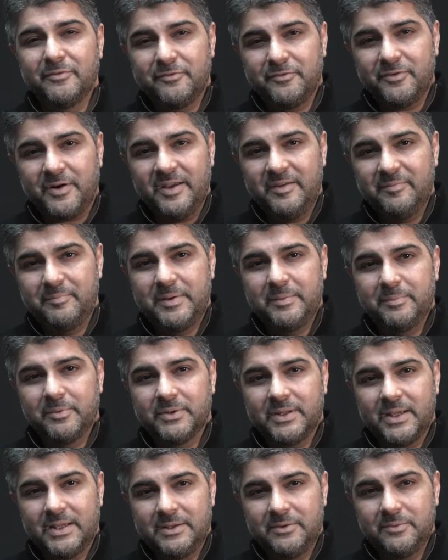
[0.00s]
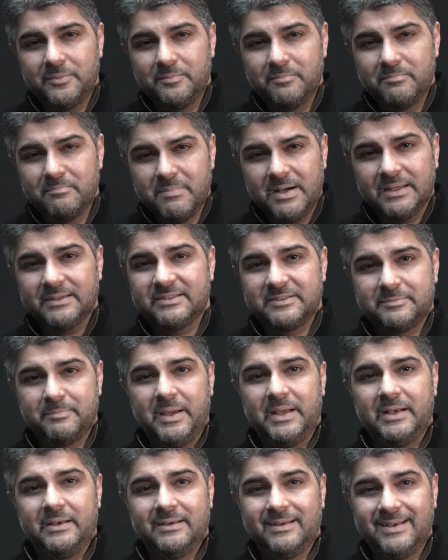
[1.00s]
5 people that you must
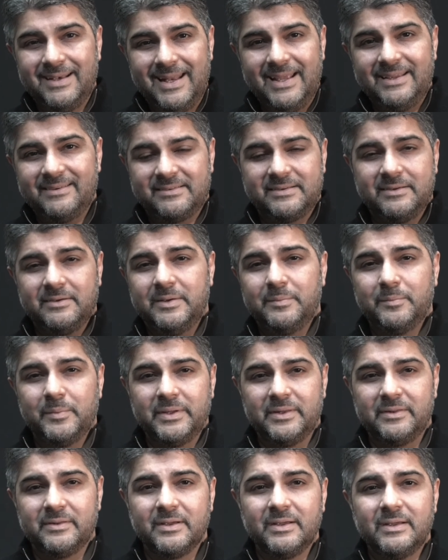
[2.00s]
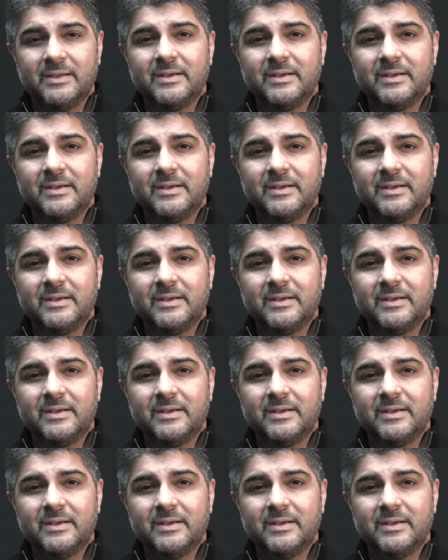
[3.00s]
spend less time with.